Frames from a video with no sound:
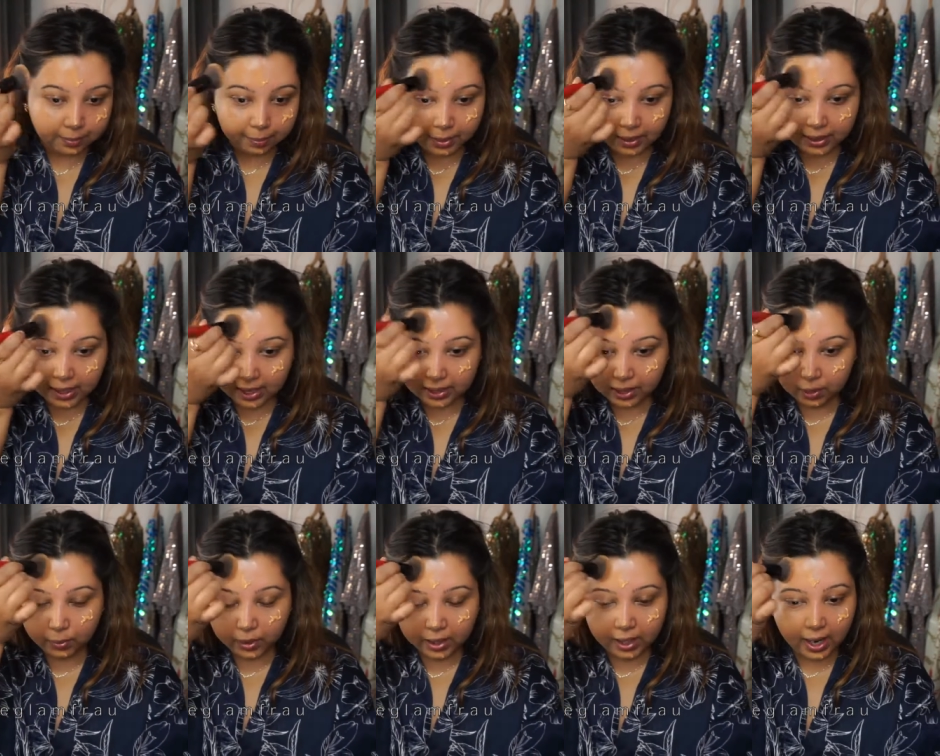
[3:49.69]
But
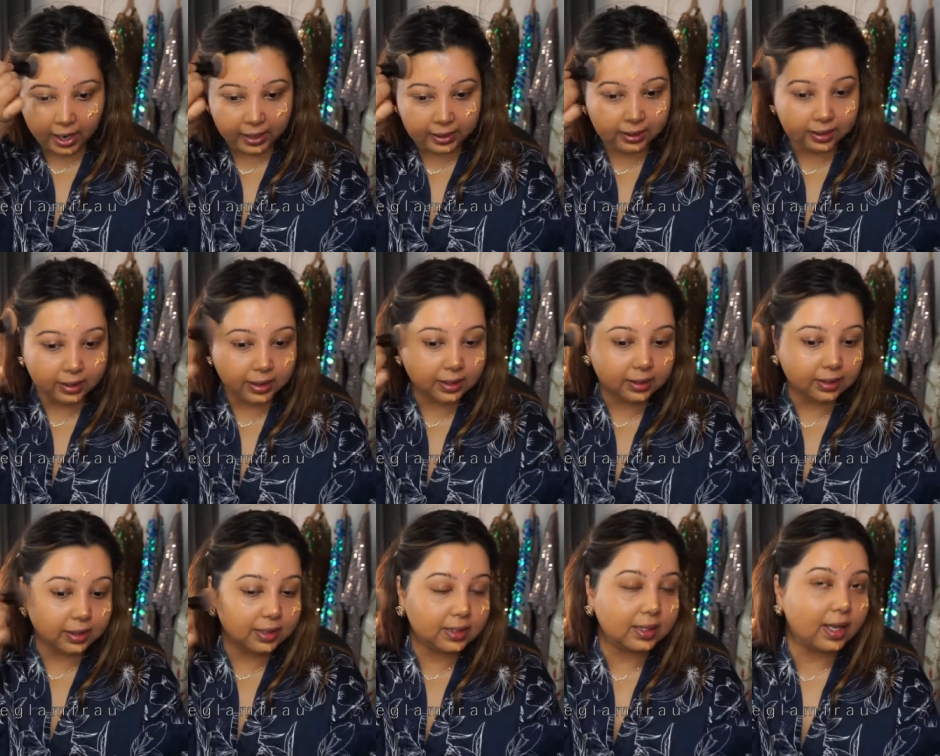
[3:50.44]
anyway, I think
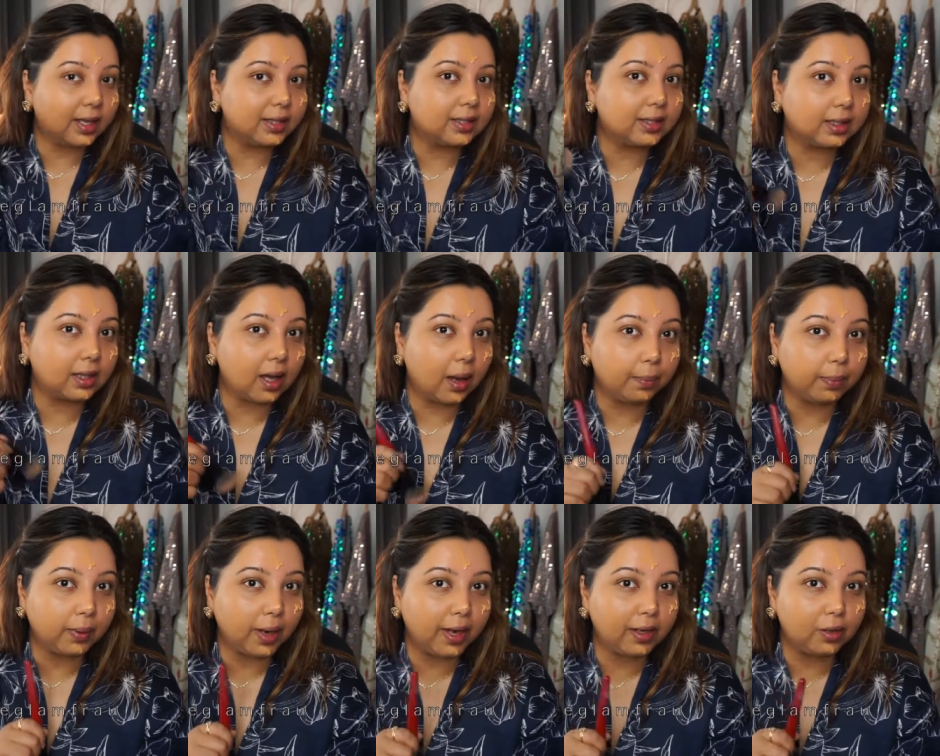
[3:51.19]
this has
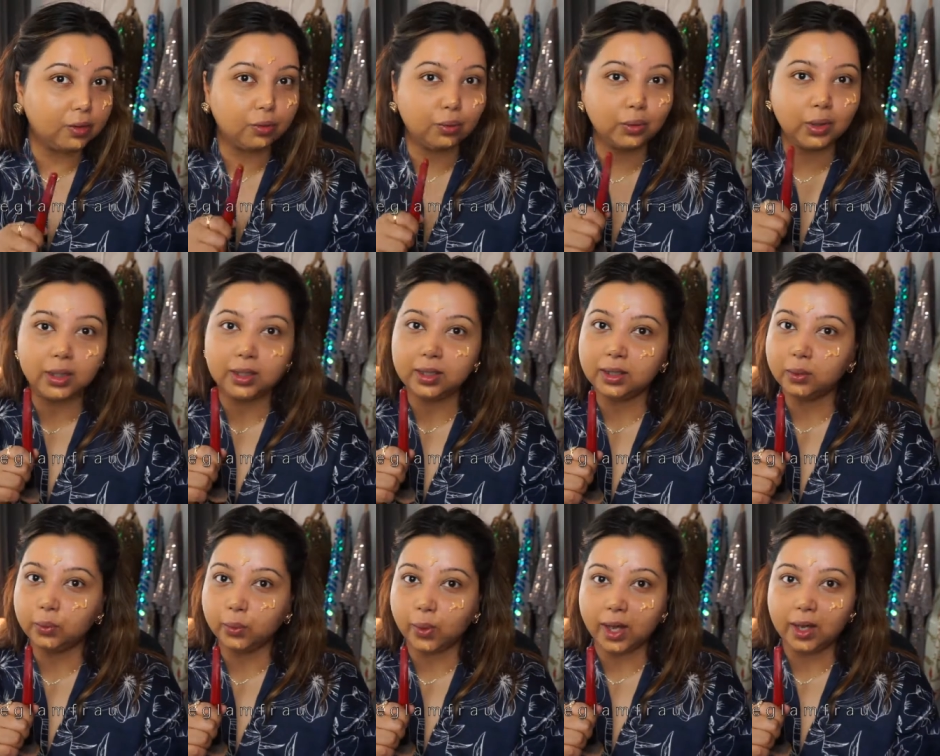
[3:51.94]
applied really
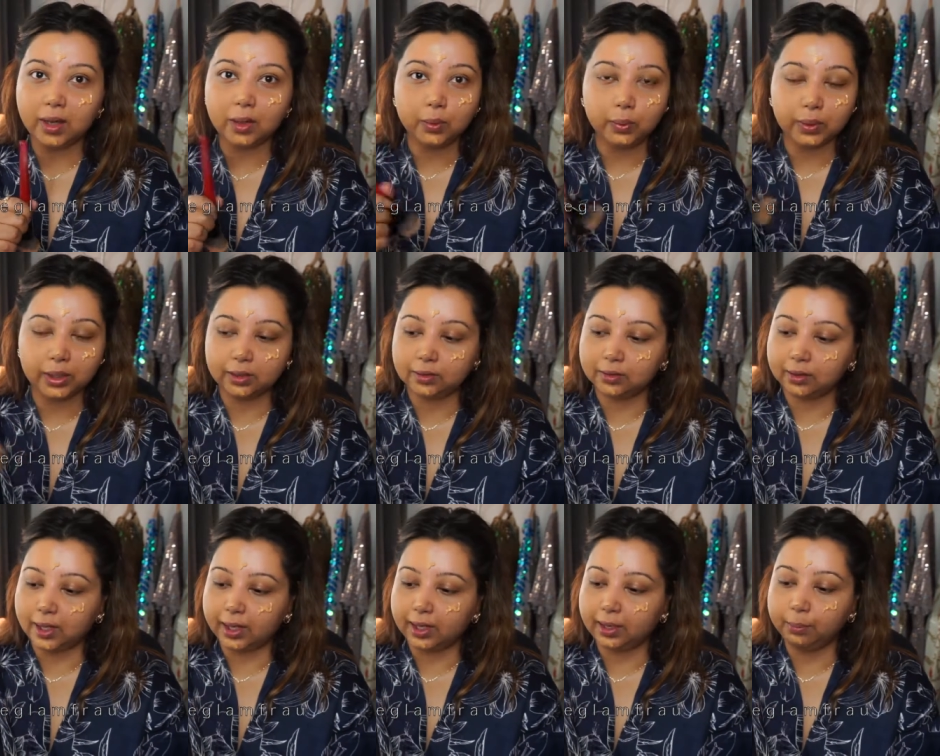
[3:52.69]
well with
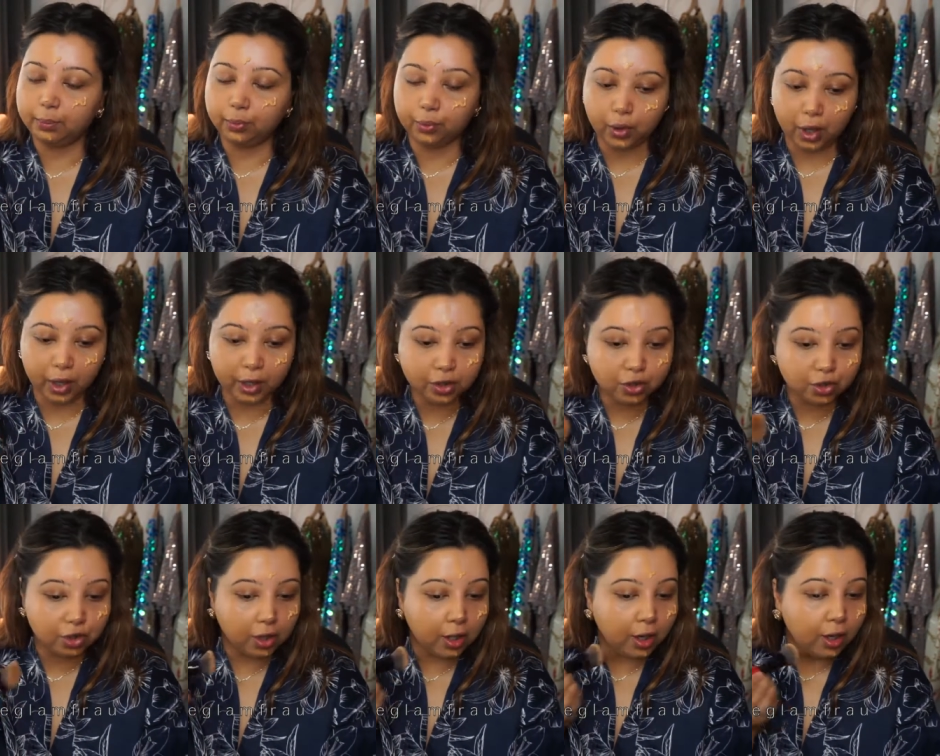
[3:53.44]
a brush.